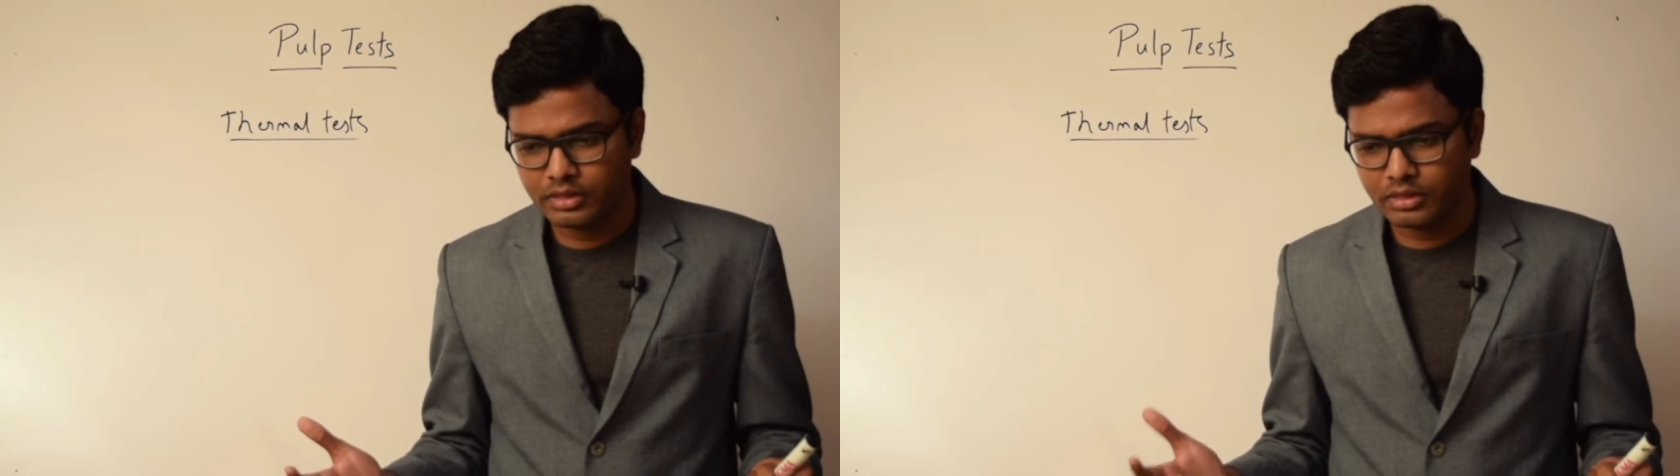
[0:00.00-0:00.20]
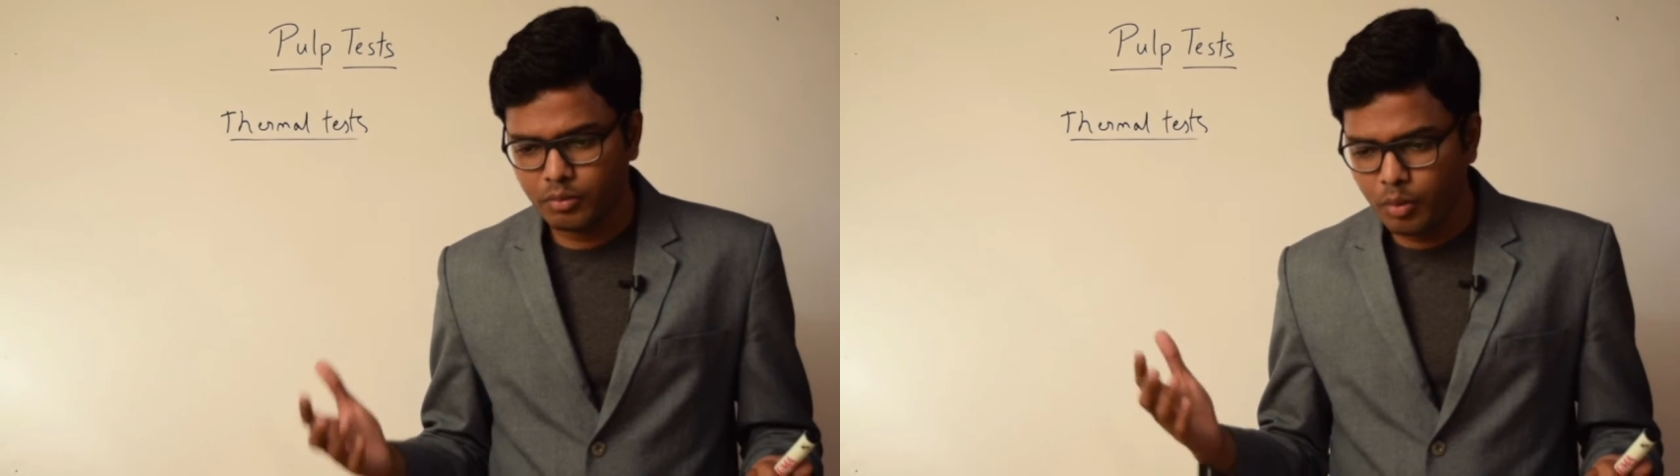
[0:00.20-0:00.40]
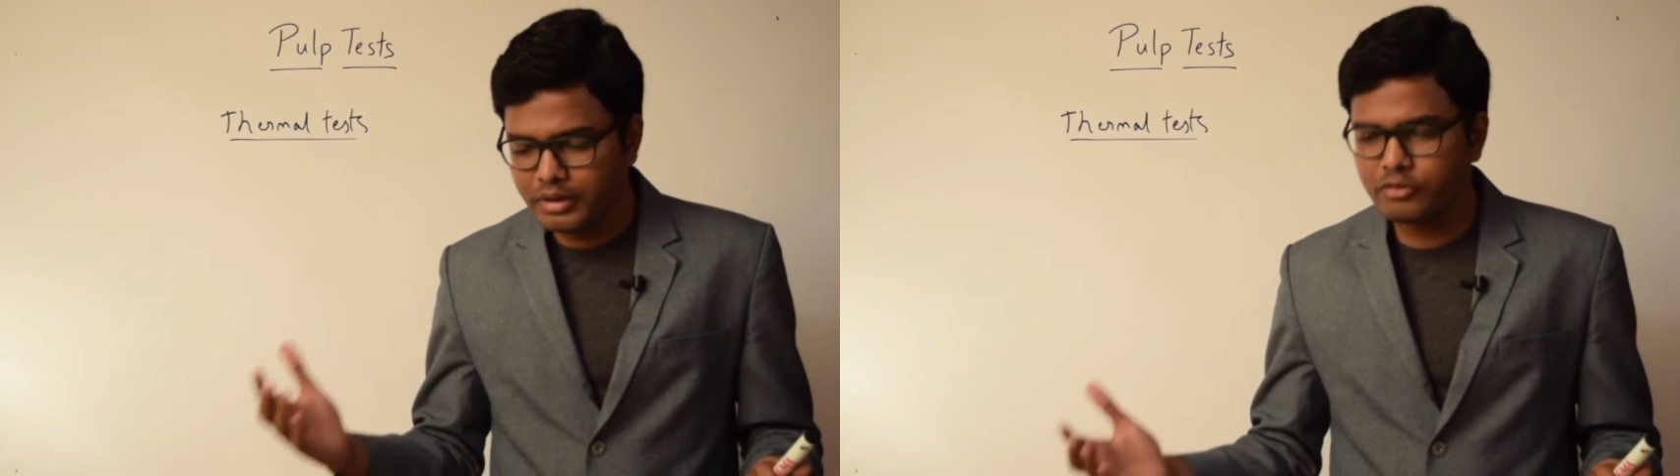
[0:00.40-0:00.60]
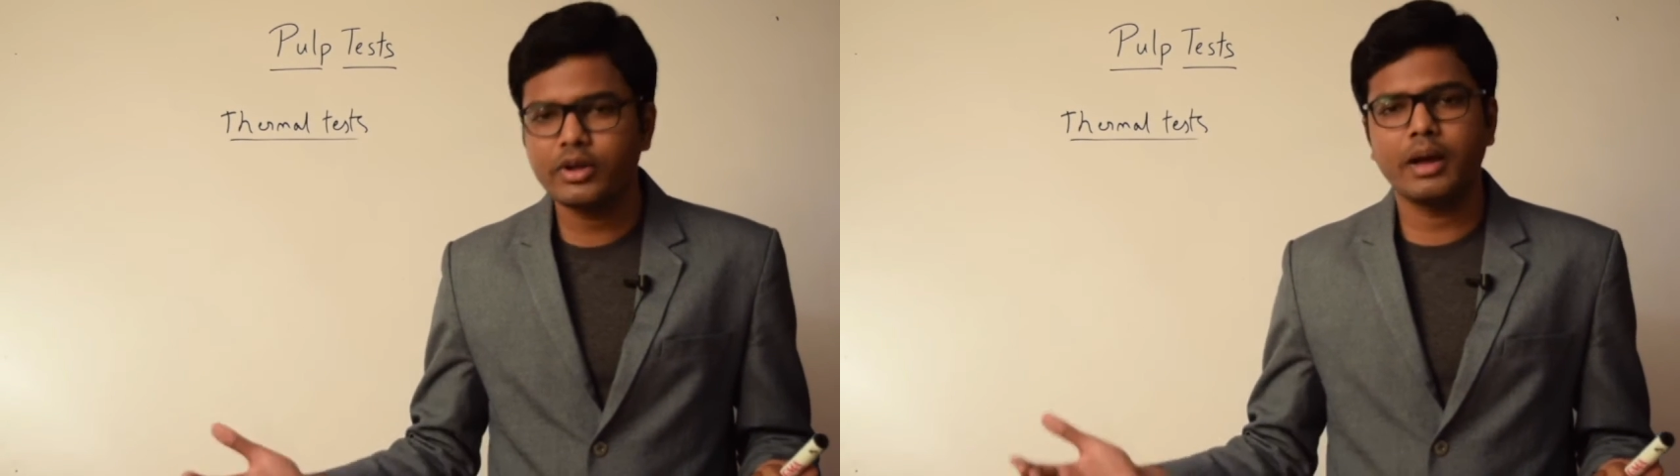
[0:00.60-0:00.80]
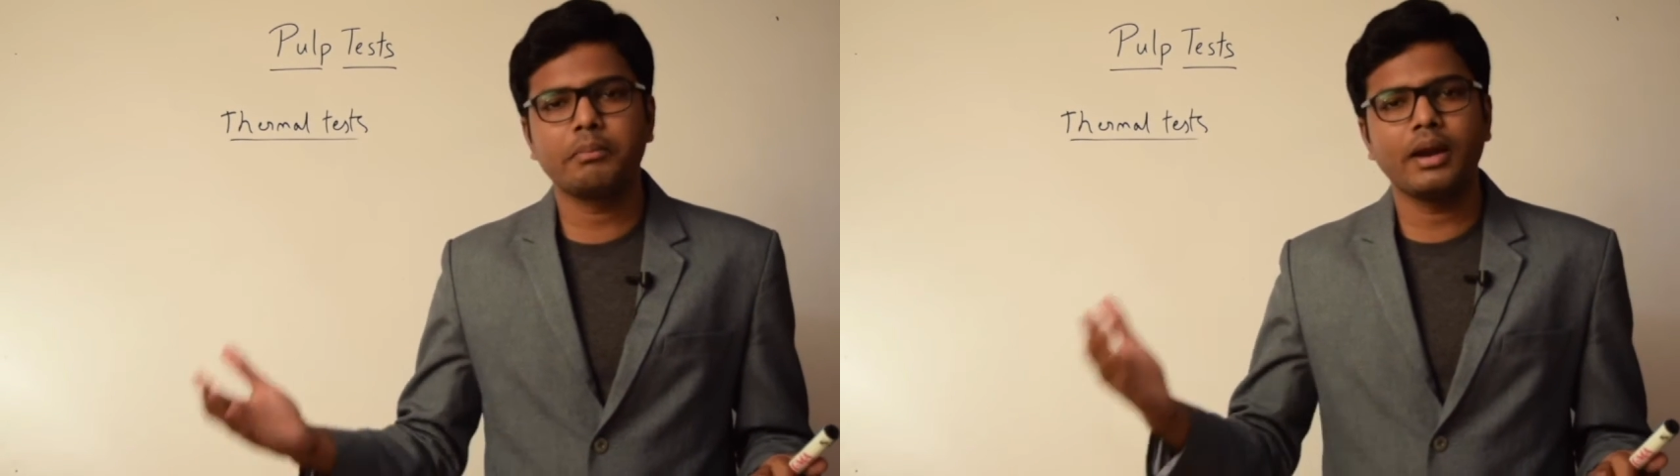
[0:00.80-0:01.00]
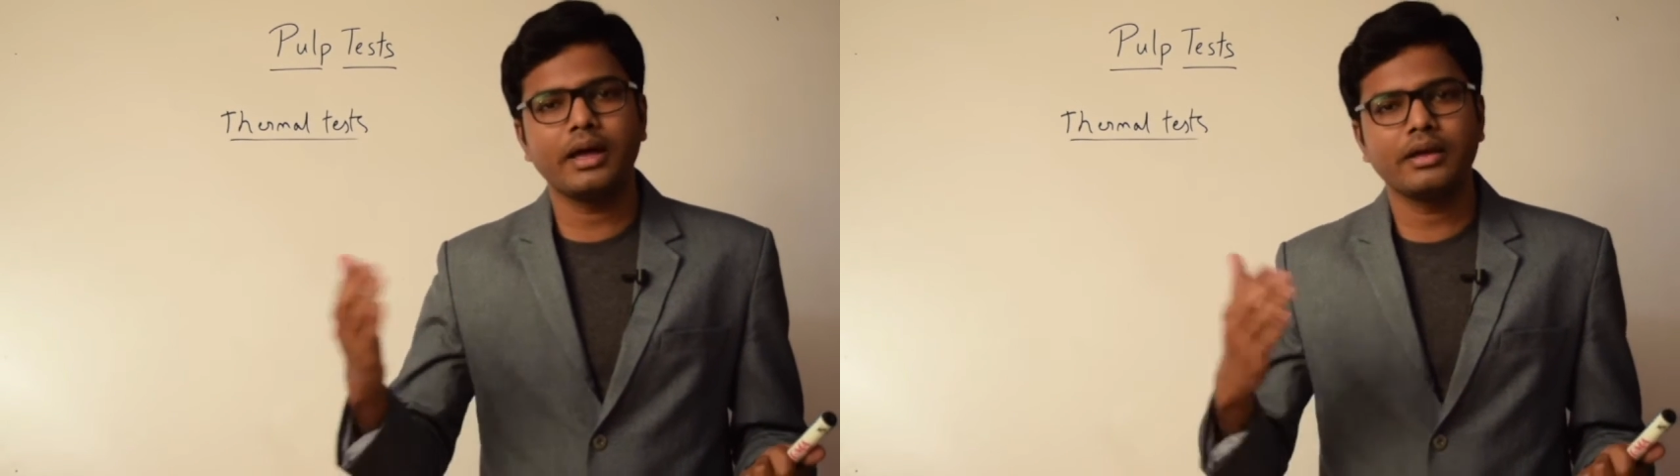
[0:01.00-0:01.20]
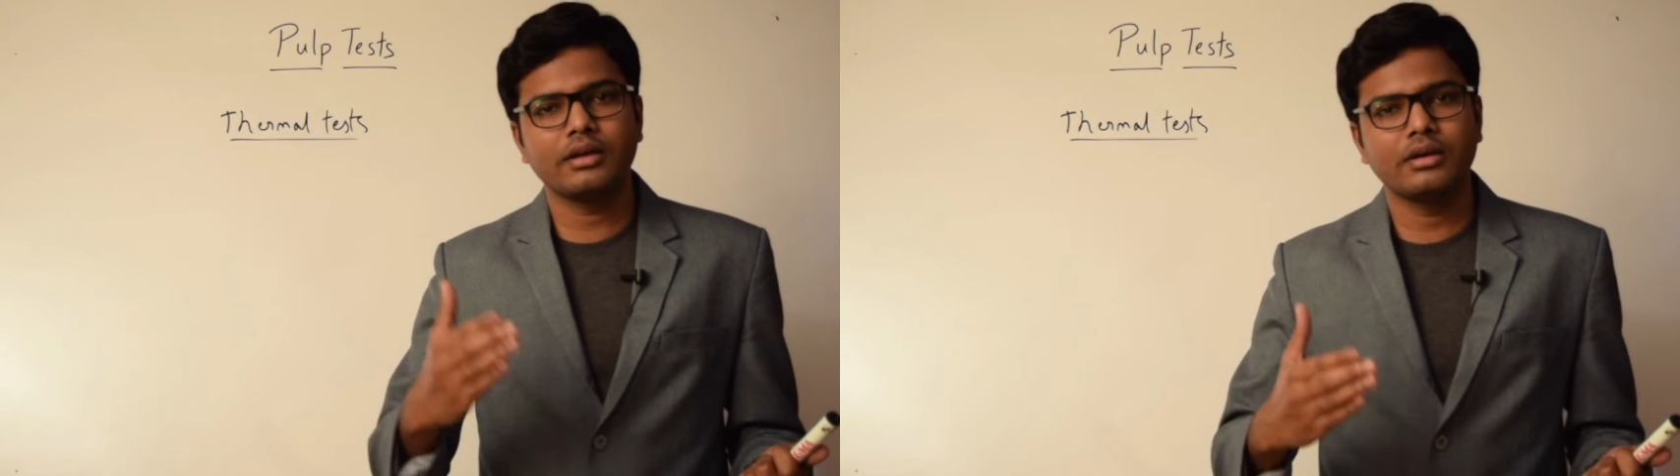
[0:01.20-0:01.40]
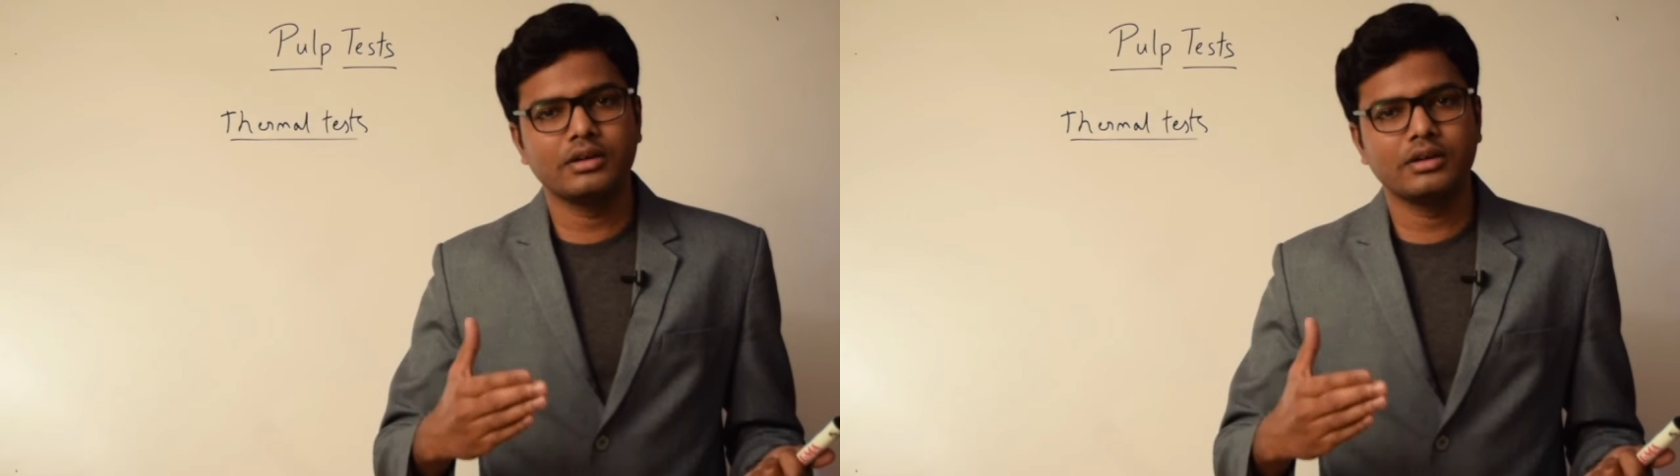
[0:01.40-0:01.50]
the moment we apply